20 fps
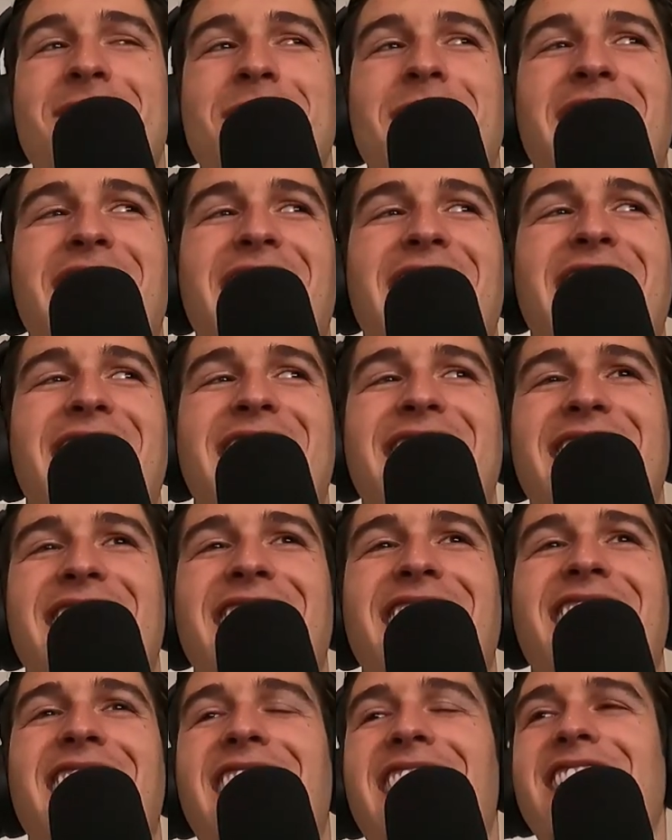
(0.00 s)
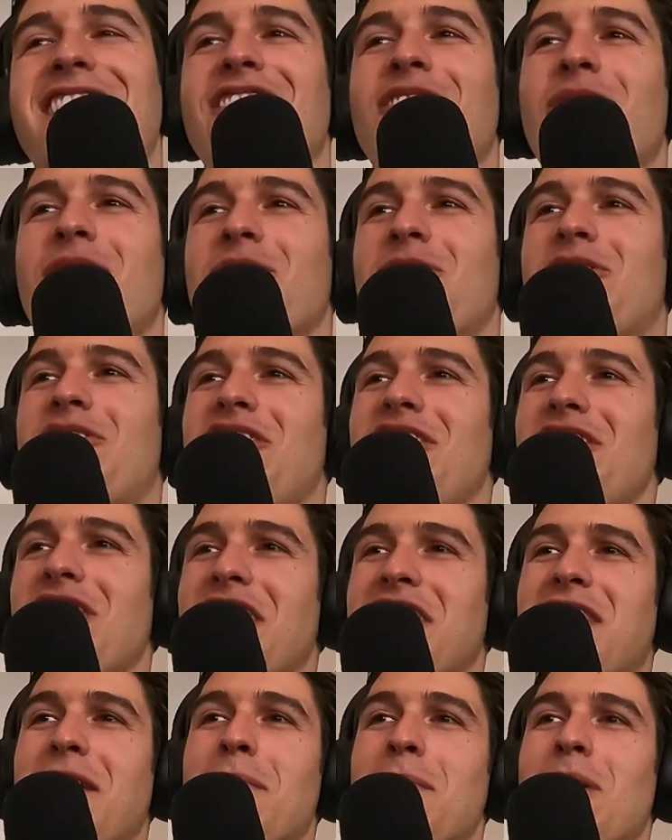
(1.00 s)
mine, and you could see
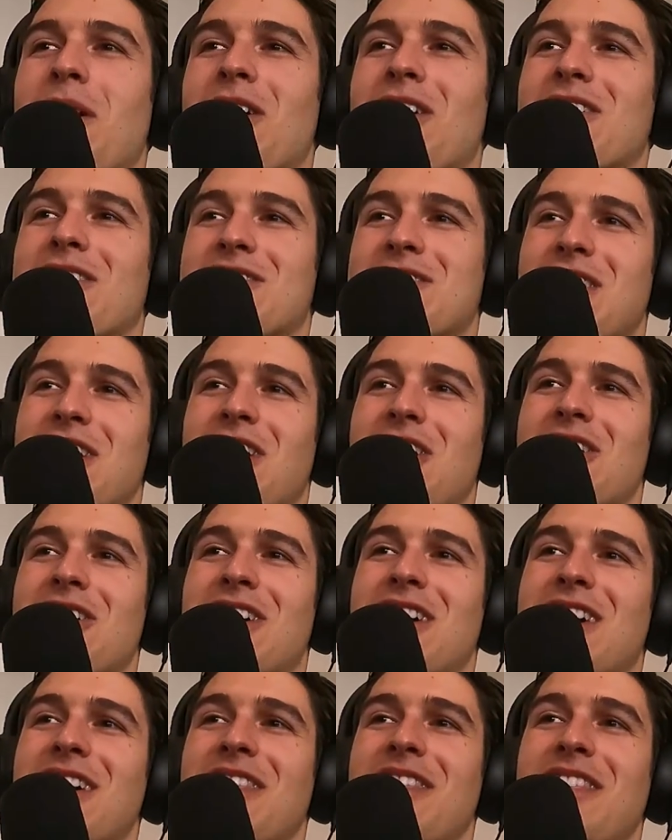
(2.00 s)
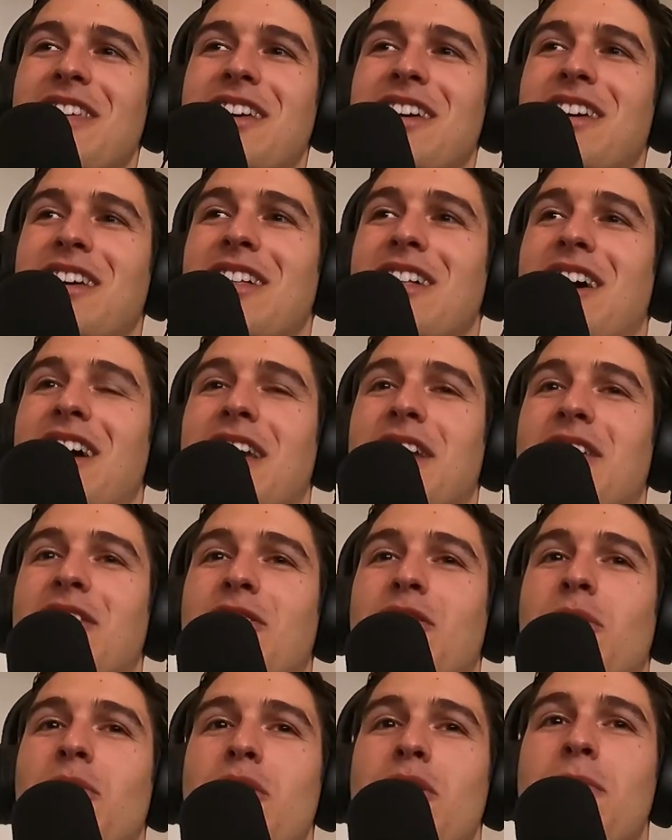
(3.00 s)
like the marks like on the like
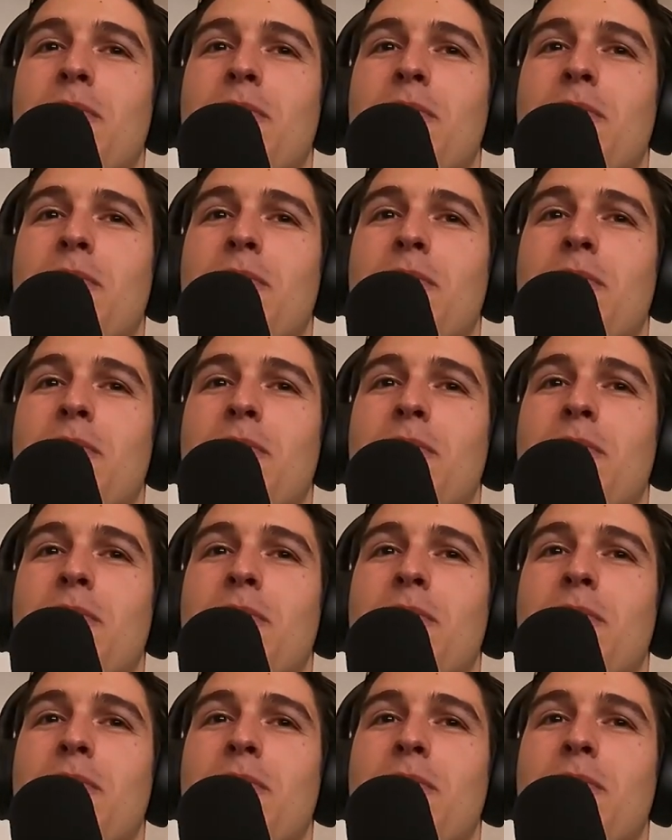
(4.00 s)
door